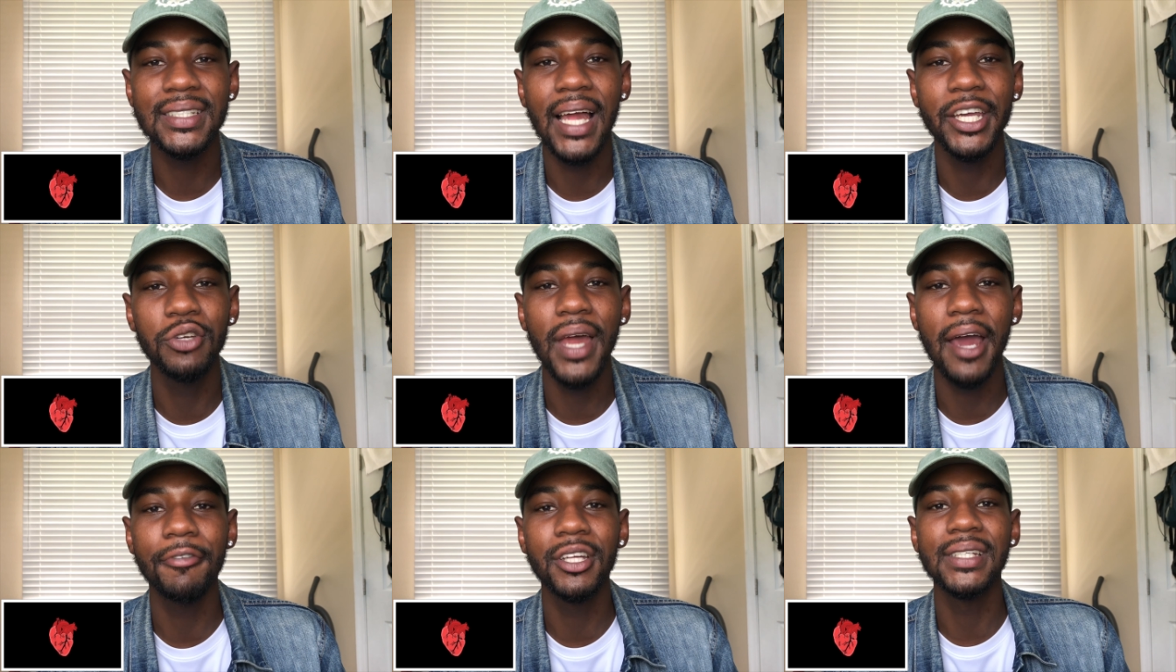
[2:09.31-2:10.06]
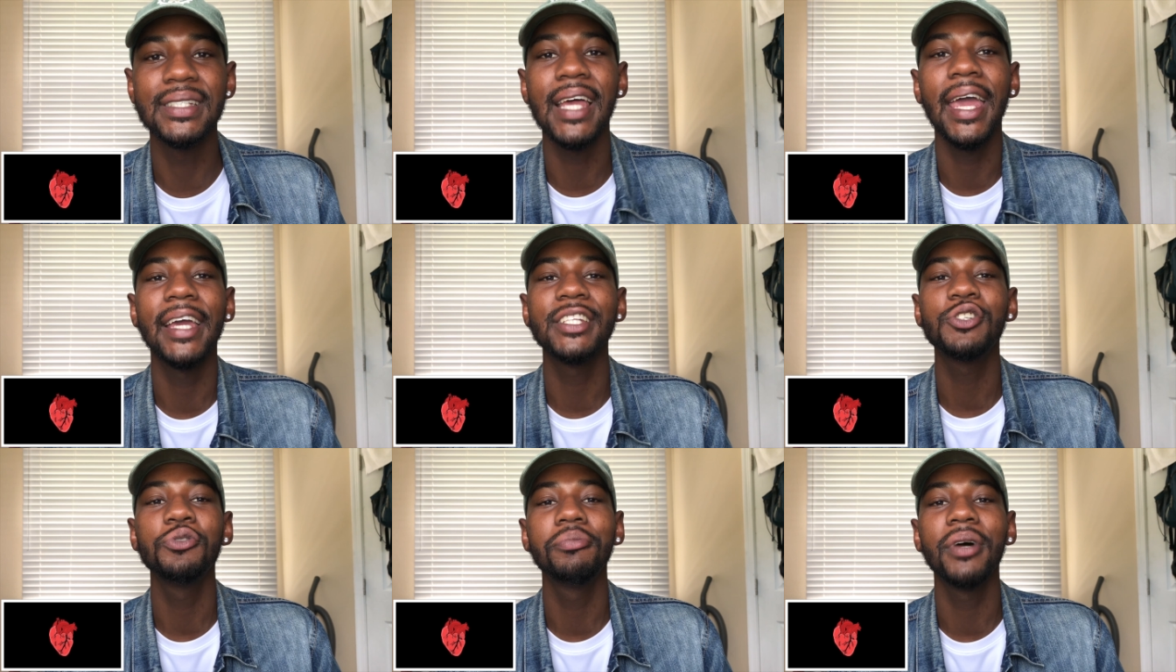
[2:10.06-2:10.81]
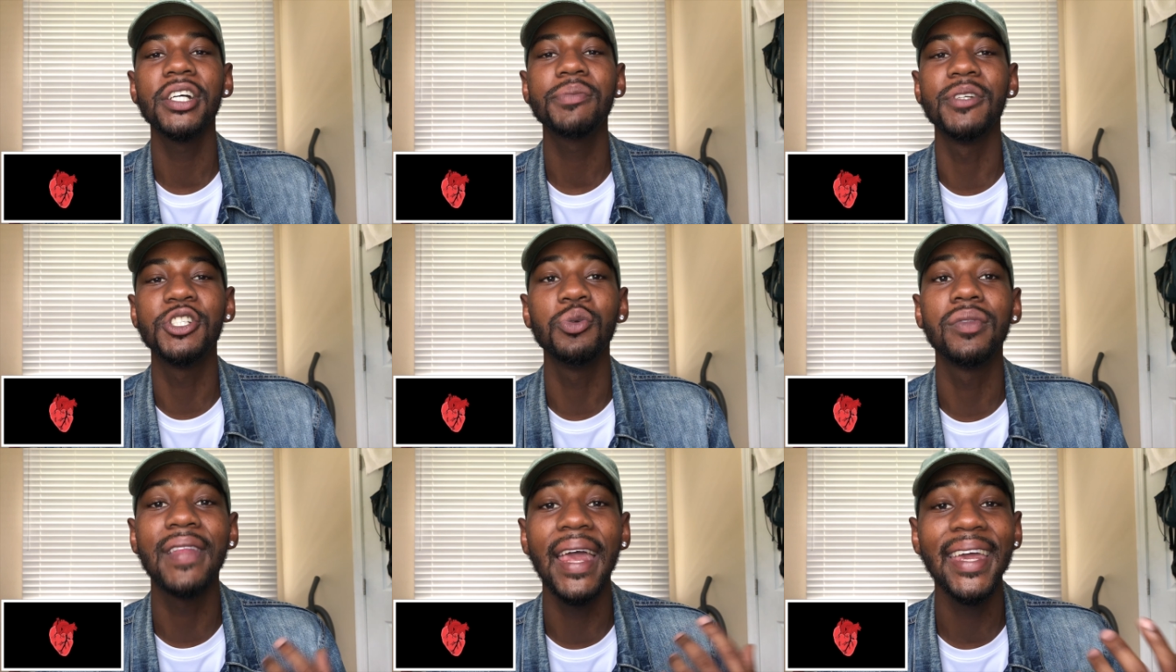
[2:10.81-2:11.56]
It's like you're not really saying too much, but
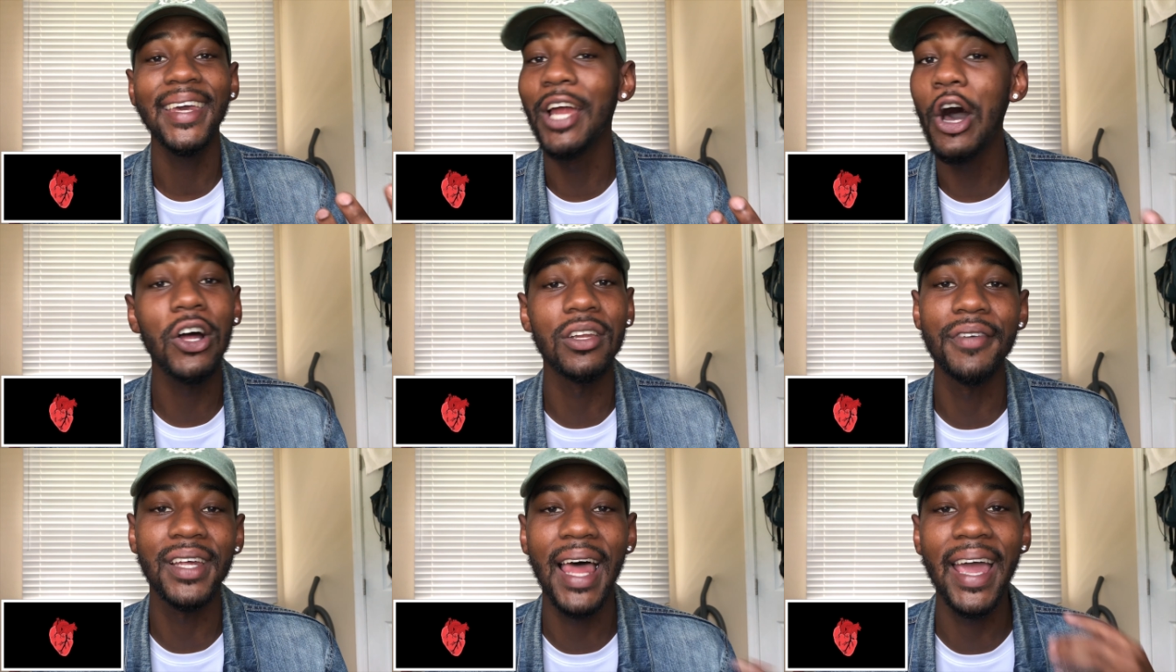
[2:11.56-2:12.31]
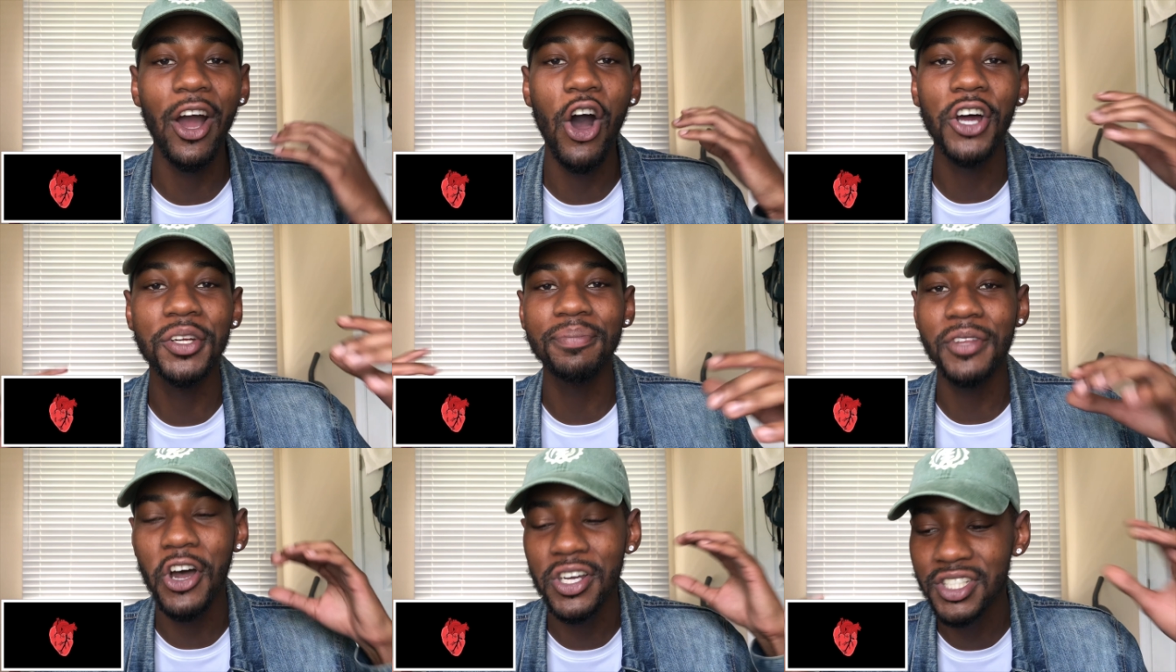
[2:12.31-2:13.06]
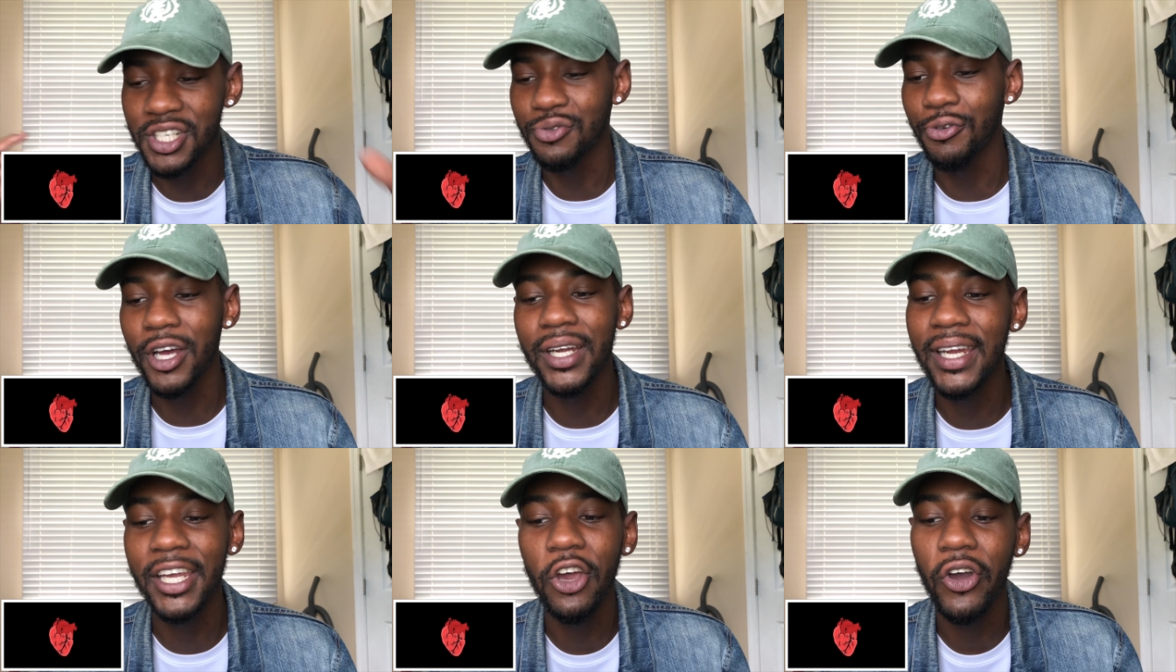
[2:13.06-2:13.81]
you thinking all of it. Like all them thoughts just
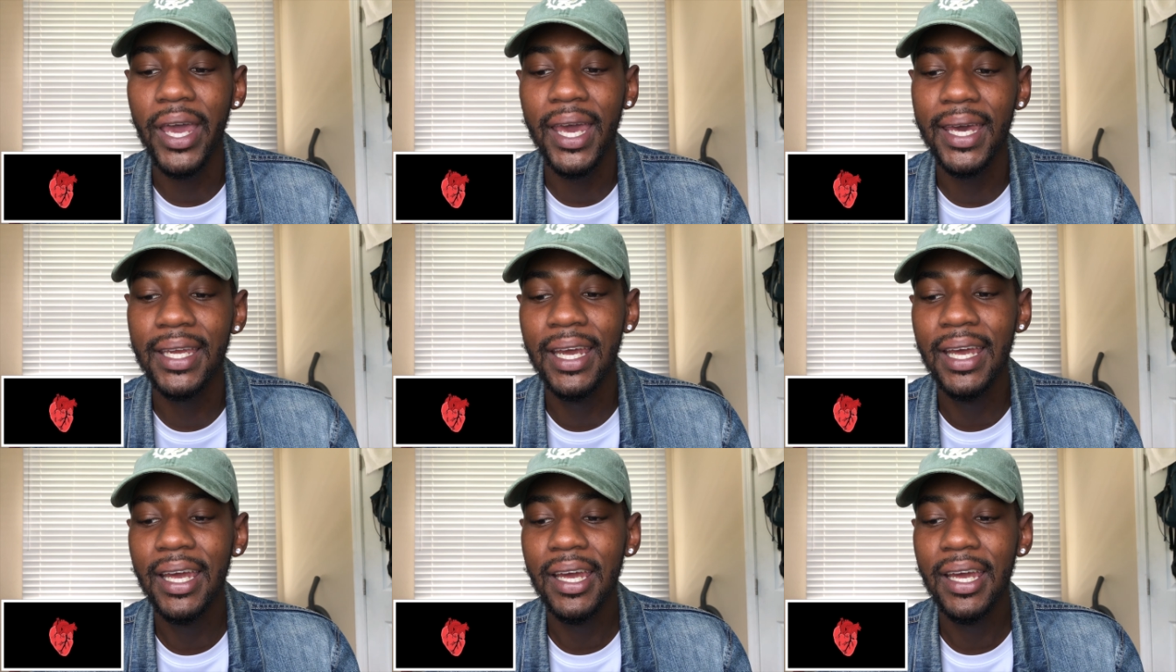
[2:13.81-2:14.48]
running in your head